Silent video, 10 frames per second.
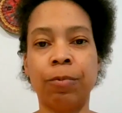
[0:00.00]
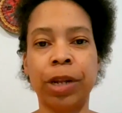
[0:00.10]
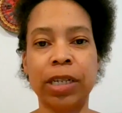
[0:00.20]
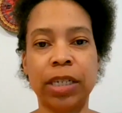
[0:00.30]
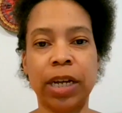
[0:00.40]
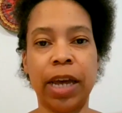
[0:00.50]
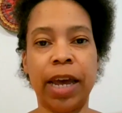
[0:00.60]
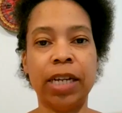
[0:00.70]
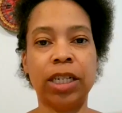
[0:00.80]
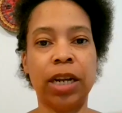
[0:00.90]
real estate
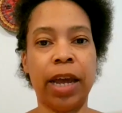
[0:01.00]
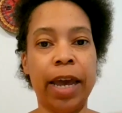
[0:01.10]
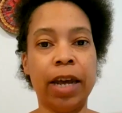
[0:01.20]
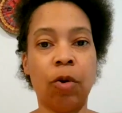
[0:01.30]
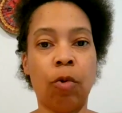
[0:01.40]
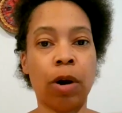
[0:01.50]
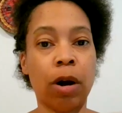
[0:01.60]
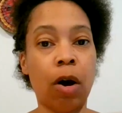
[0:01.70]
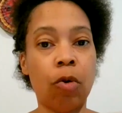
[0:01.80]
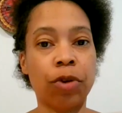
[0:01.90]
agent and
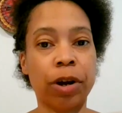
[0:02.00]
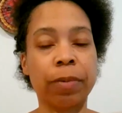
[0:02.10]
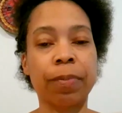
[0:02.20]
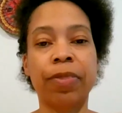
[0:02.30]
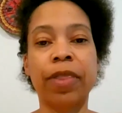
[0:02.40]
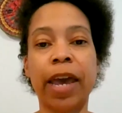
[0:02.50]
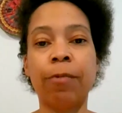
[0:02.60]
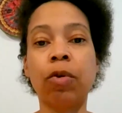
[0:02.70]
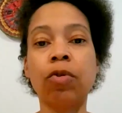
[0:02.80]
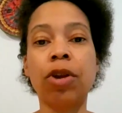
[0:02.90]
or owner. They
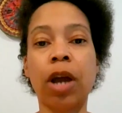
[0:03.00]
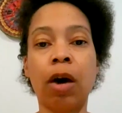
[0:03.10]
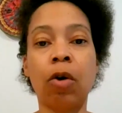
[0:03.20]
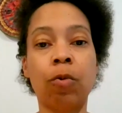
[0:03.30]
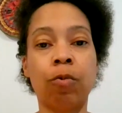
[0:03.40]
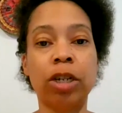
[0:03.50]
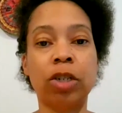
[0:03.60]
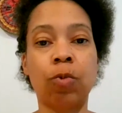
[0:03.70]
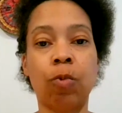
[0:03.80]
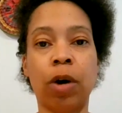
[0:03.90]
will know
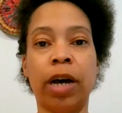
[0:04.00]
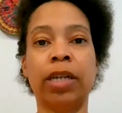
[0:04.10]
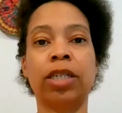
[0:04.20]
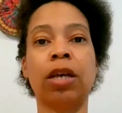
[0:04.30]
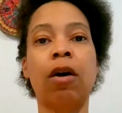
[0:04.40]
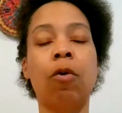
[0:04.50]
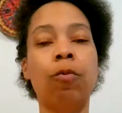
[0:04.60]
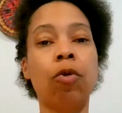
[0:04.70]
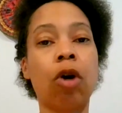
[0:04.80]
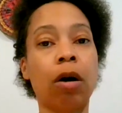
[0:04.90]
which ones
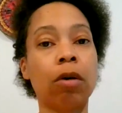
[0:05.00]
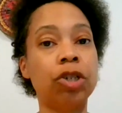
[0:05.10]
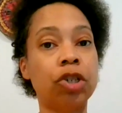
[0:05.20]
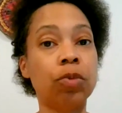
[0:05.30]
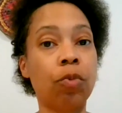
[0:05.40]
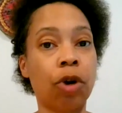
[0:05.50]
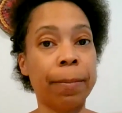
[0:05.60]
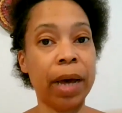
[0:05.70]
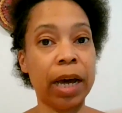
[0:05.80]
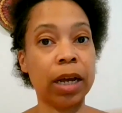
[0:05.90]
will cost you
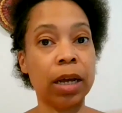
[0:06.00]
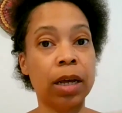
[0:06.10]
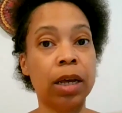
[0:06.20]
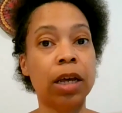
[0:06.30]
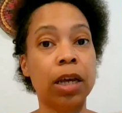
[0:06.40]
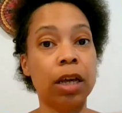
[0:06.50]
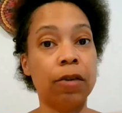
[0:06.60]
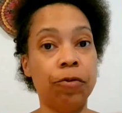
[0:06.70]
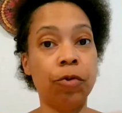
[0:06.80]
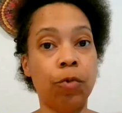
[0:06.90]
more money
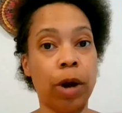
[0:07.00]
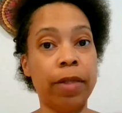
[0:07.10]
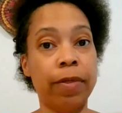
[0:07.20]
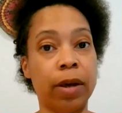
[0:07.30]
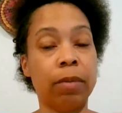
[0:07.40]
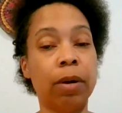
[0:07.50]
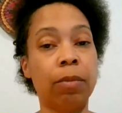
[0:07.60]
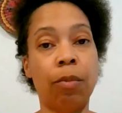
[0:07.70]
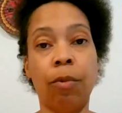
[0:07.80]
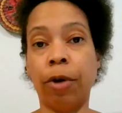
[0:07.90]
if you run
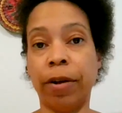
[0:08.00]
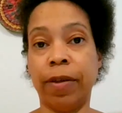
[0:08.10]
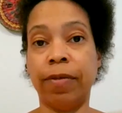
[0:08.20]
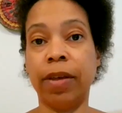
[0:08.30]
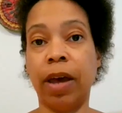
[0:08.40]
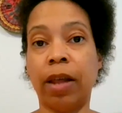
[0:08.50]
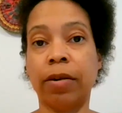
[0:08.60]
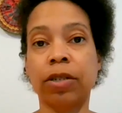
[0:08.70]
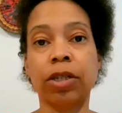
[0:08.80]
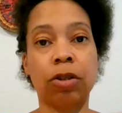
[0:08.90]
them more than the
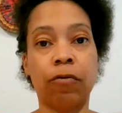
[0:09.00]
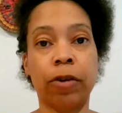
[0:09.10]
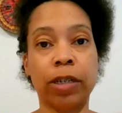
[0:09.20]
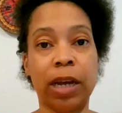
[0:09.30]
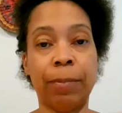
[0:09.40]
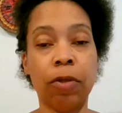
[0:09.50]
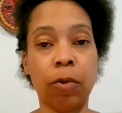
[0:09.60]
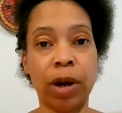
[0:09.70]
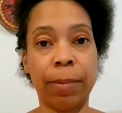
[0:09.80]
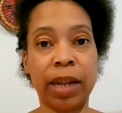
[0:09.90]
others. So for example,
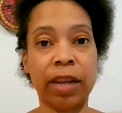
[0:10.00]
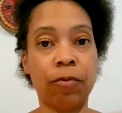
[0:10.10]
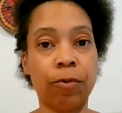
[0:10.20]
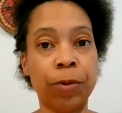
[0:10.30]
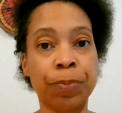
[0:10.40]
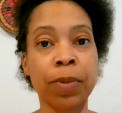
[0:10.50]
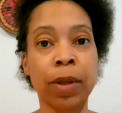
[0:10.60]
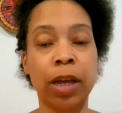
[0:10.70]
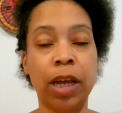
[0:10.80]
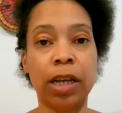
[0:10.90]
the one in my living room
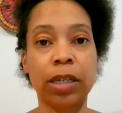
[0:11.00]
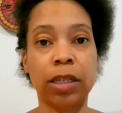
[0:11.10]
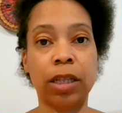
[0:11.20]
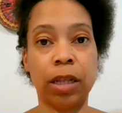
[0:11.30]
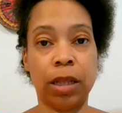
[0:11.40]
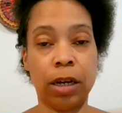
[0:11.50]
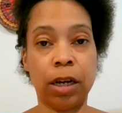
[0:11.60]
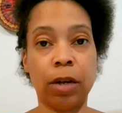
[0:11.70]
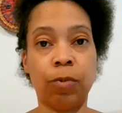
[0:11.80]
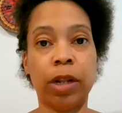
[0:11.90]
is the
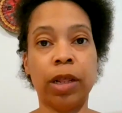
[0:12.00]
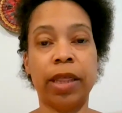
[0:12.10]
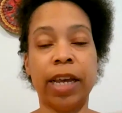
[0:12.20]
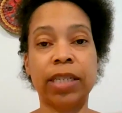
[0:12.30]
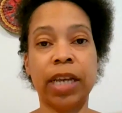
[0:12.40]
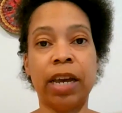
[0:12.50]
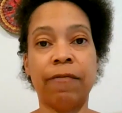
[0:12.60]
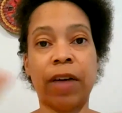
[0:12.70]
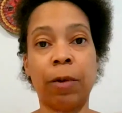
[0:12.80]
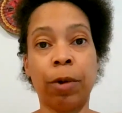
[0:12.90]
good one. They say
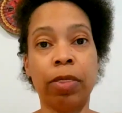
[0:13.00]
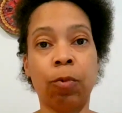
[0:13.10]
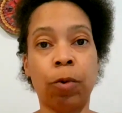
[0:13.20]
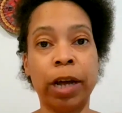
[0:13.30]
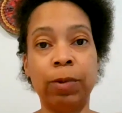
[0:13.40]
if I run